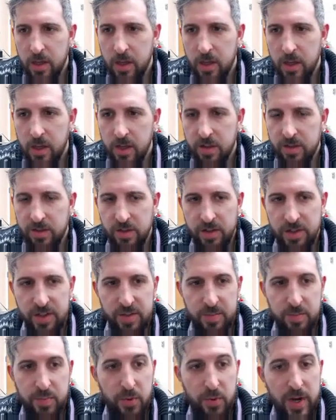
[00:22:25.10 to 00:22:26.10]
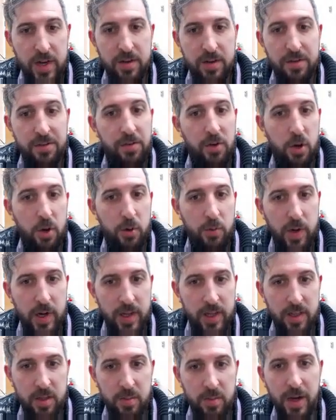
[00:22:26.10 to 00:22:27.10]
so this is BrainFlow
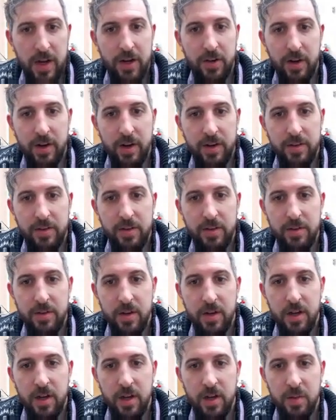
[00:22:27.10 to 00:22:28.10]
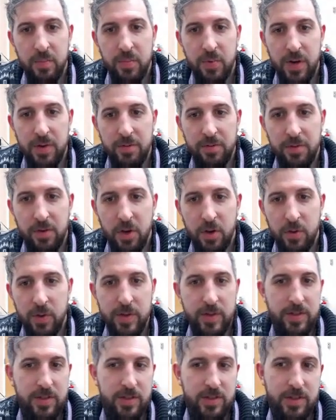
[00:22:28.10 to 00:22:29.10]
running in the background. BrainFlow
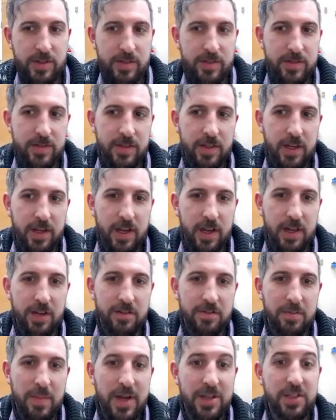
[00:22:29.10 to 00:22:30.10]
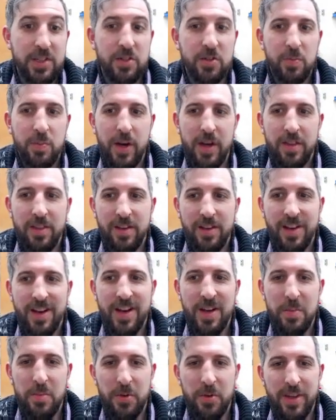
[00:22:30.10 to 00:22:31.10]
is a kind of magical Python
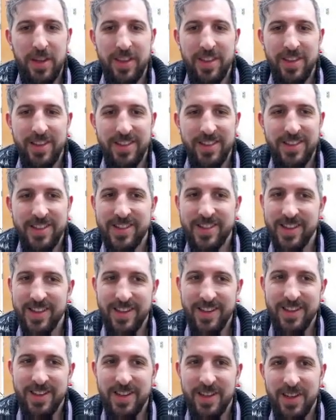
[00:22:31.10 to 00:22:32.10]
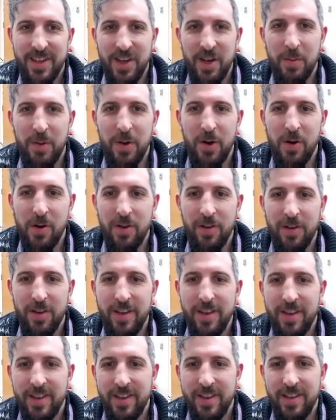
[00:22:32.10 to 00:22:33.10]
library that's come along
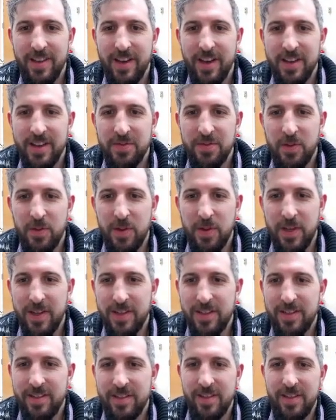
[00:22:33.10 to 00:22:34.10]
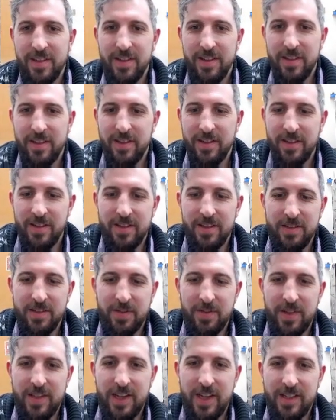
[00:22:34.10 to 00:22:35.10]
in the last few years that is
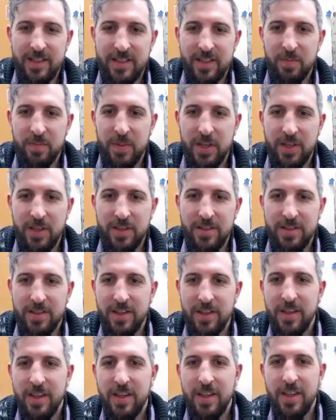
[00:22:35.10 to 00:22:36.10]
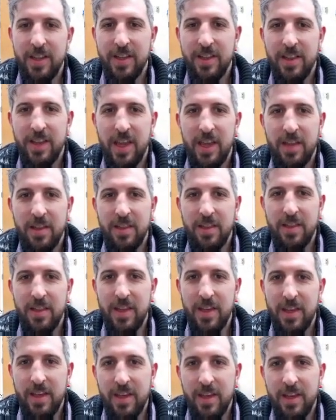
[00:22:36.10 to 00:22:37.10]
fantastic because
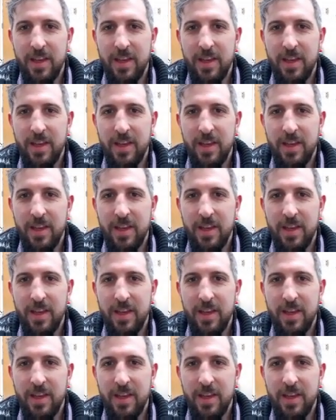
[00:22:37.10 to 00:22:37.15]
the